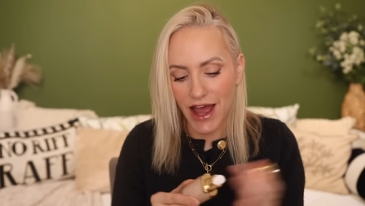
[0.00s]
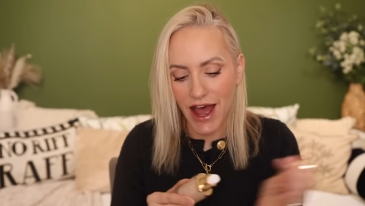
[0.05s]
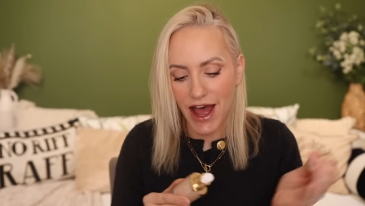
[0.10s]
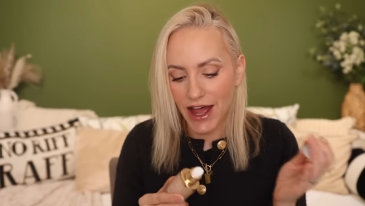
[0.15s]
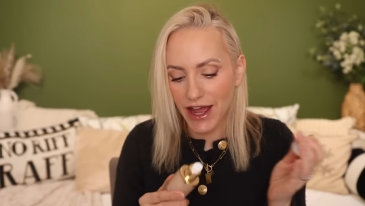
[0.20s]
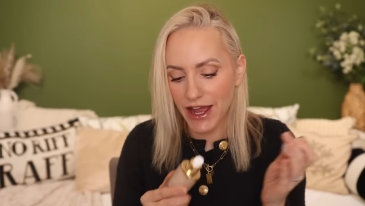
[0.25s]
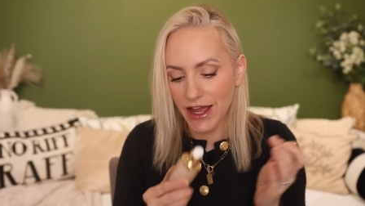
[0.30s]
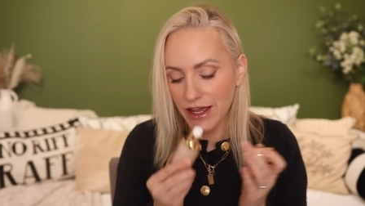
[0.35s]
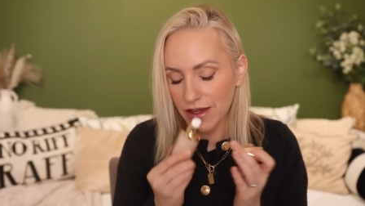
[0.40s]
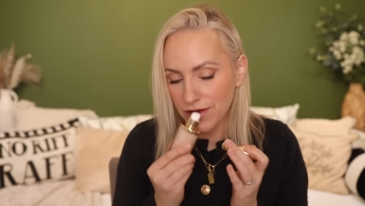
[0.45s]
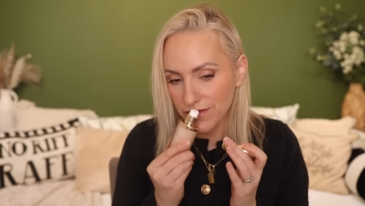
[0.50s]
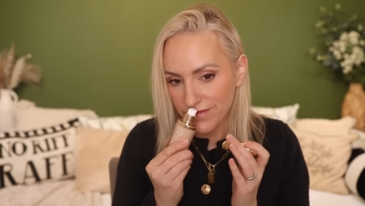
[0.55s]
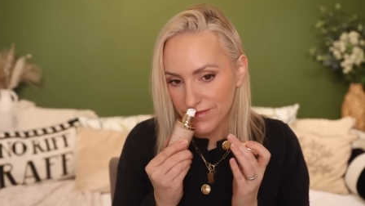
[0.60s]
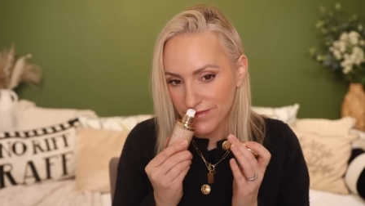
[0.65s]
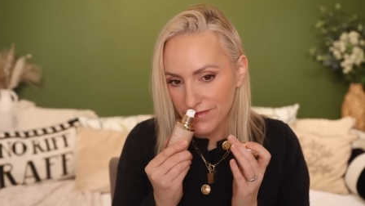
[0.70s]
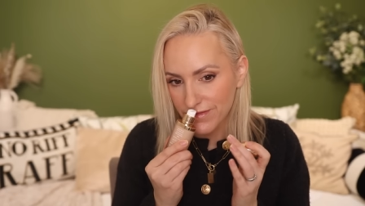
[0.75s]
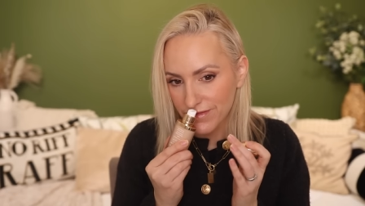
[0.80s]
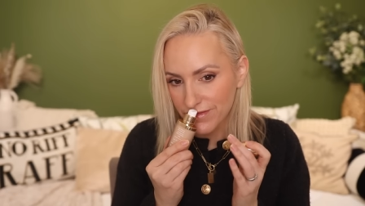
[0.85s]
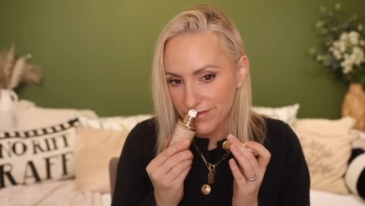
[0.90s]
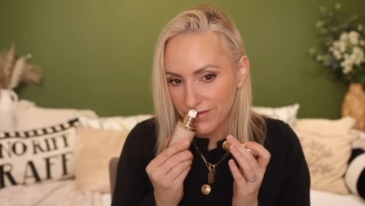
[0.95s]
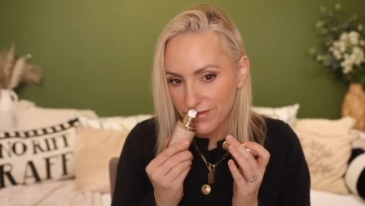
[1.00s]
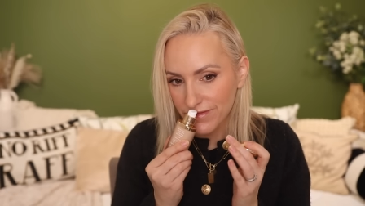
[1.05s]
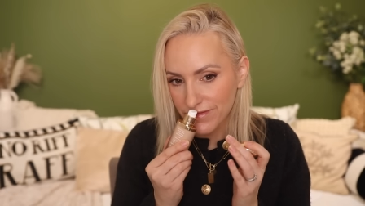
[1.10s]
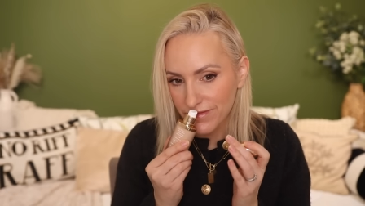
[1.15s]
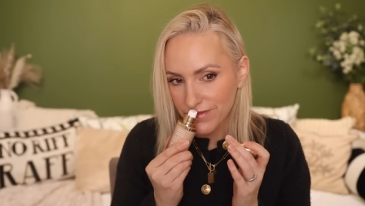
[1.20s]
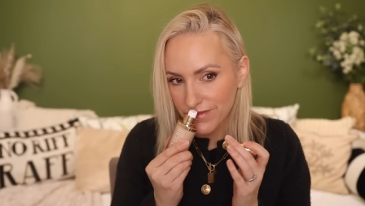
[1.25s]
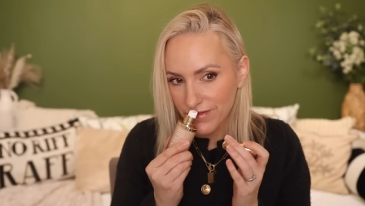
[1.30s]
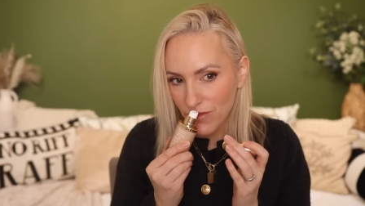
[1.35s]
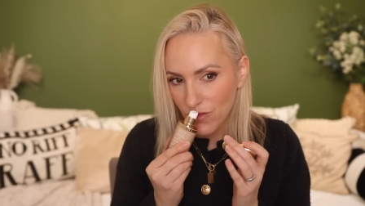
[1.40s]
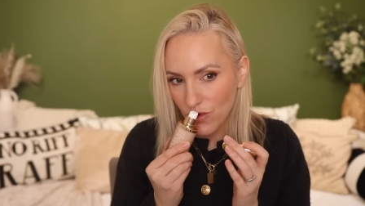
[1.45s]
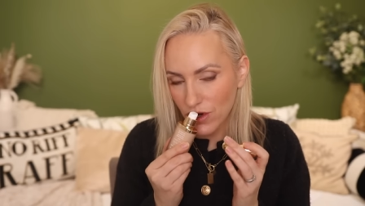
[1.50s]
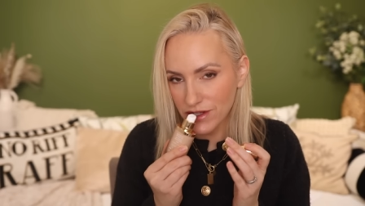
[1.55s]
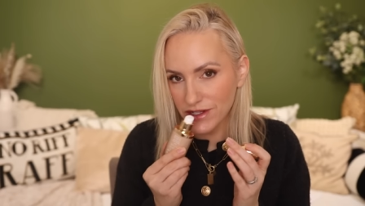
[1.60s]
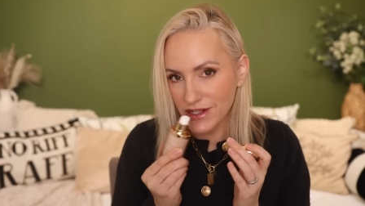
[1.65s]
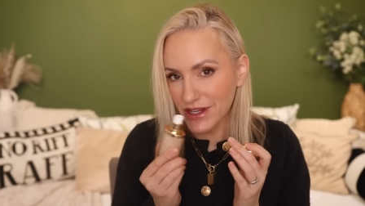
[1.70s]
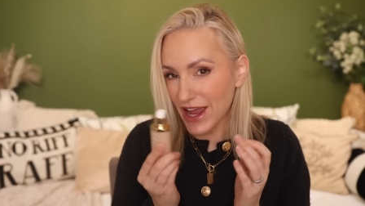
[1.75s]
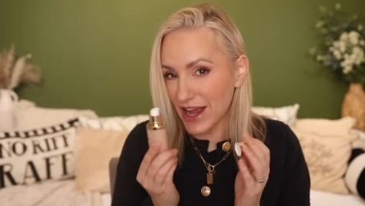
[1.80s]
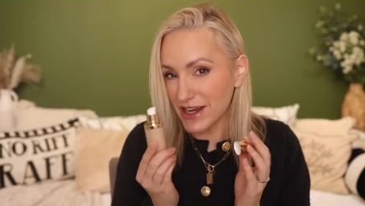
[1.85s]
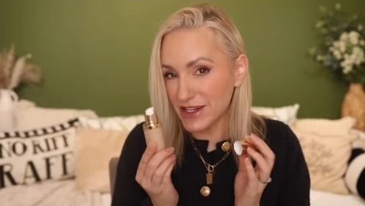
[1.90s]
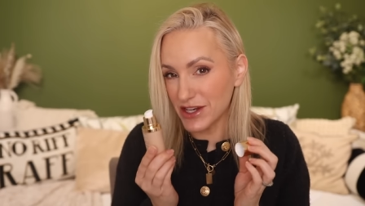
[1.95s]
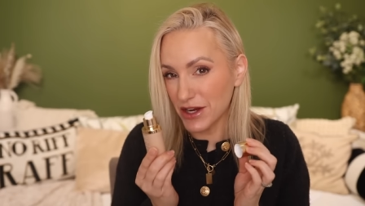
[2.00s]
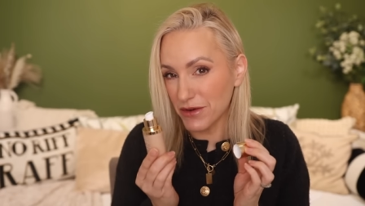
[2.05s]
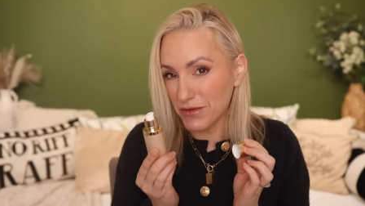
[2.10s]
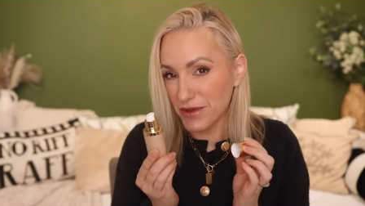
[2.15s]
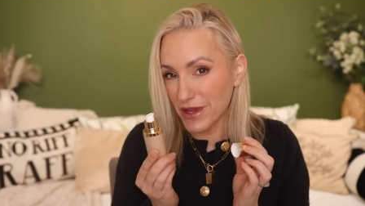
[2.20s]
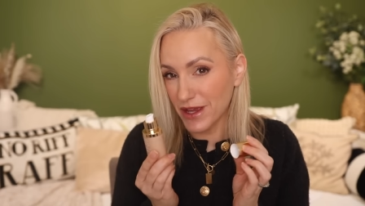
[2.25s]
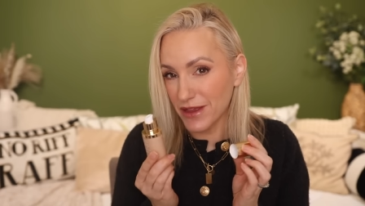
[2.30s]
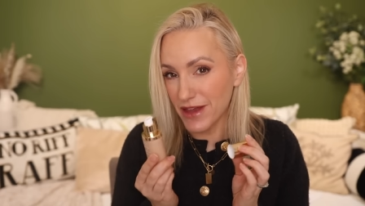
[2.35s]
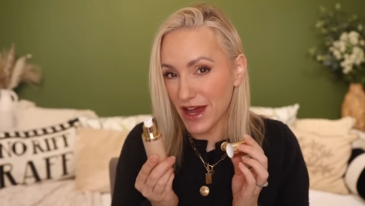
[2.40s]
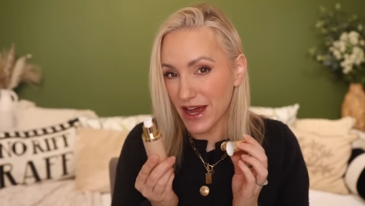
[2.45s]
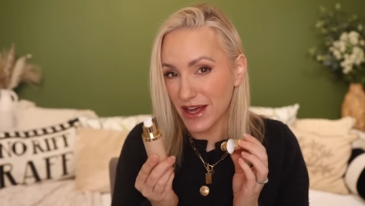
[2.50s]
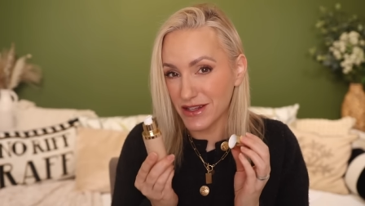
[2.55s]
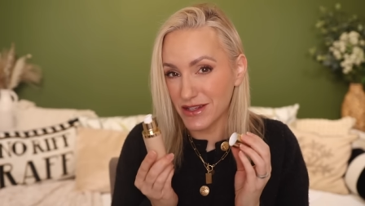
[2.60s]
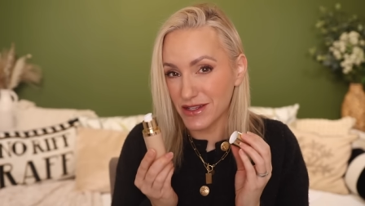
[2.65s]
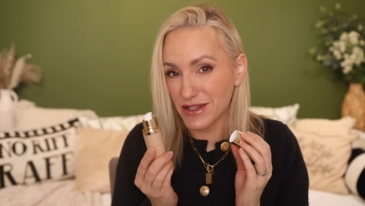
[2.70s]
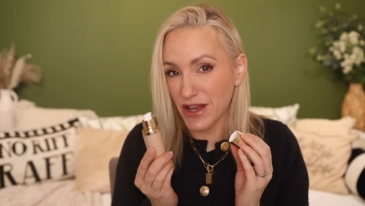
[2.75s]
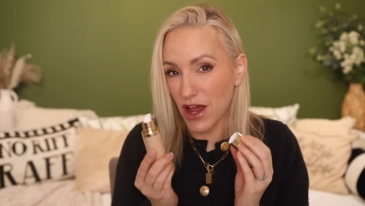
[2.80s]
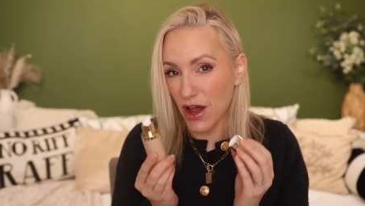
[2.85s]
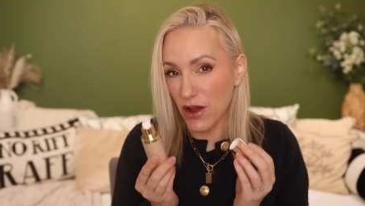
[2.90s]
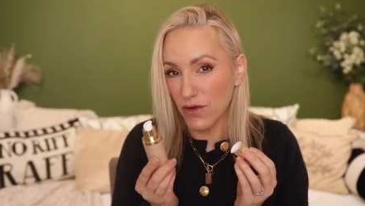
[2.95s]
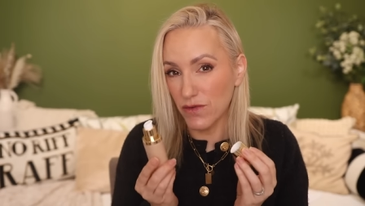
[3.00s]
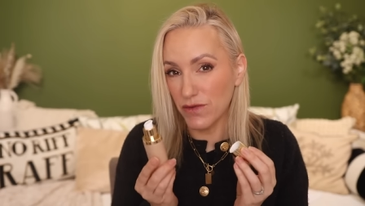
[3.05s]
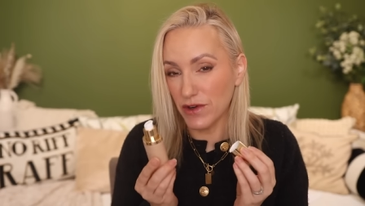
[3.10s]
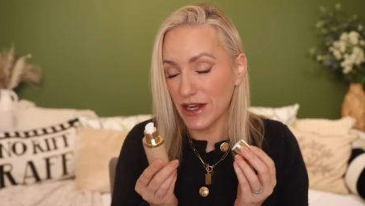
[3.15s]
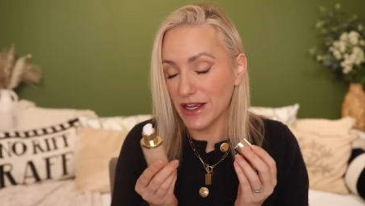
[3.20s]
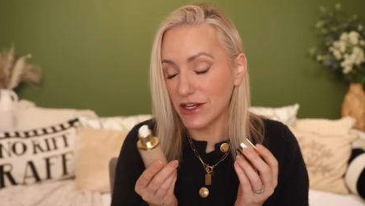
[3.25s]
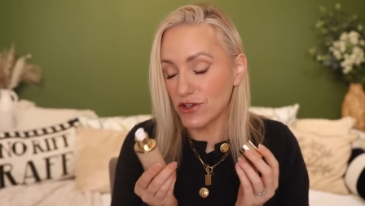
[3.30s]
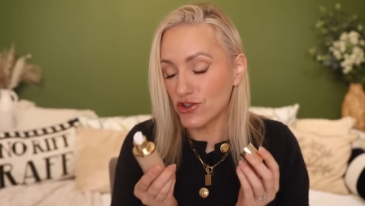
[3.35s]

I once again, don't think that's overly